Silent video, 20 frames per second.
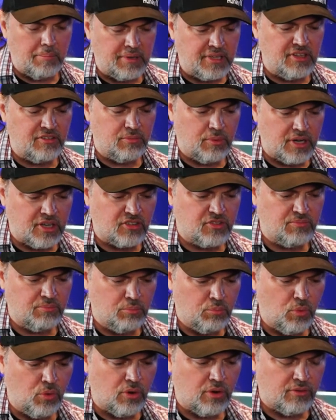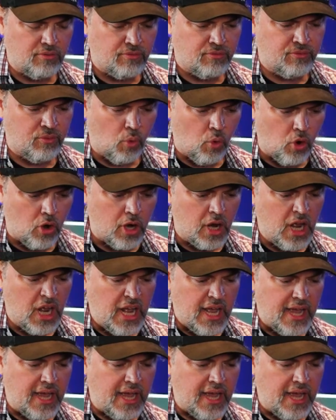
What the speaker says: believe what it's more for.